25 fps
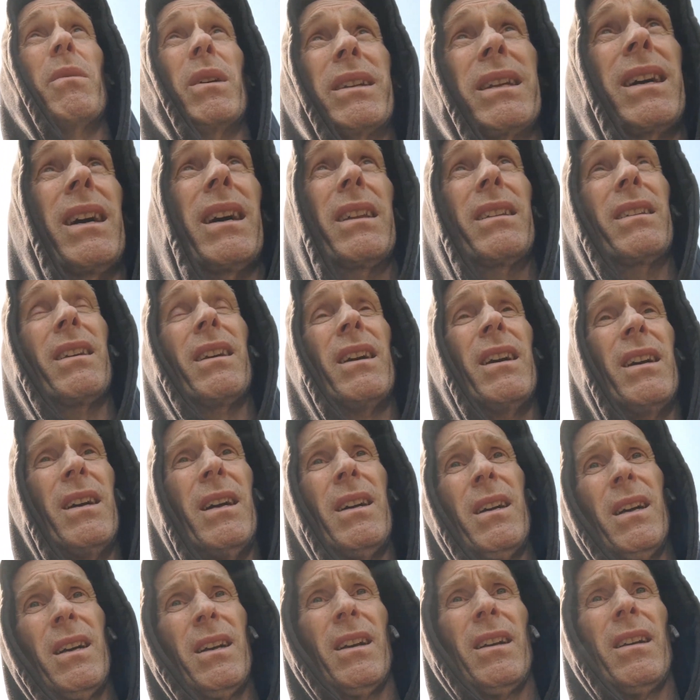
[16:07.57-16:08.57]
My dad
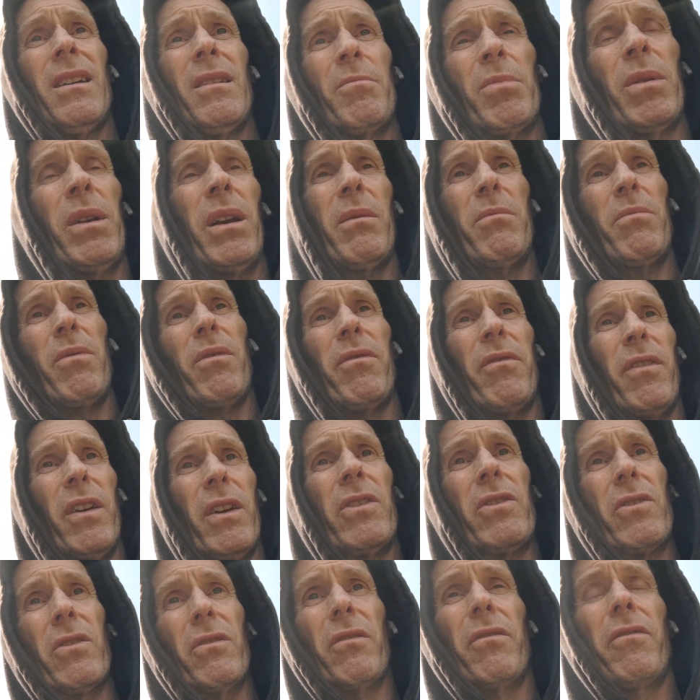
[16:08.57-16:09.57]
played
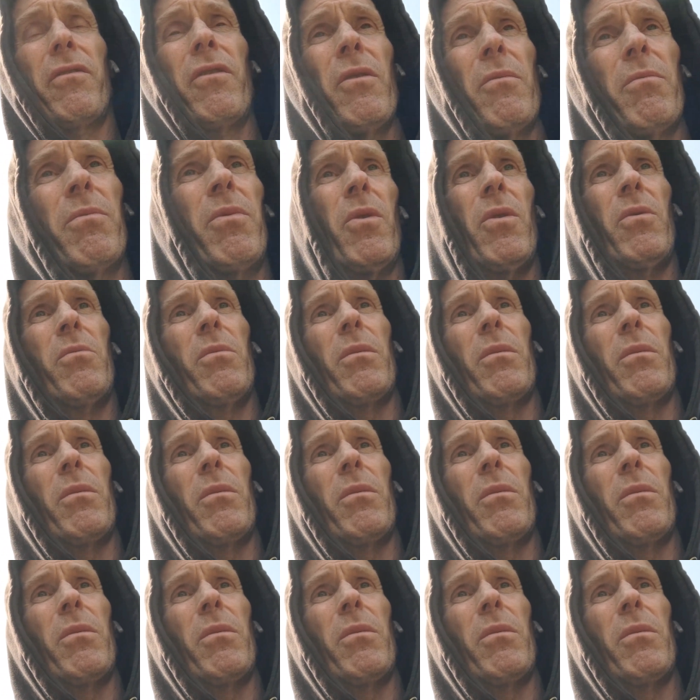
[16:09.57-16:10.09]
professional football,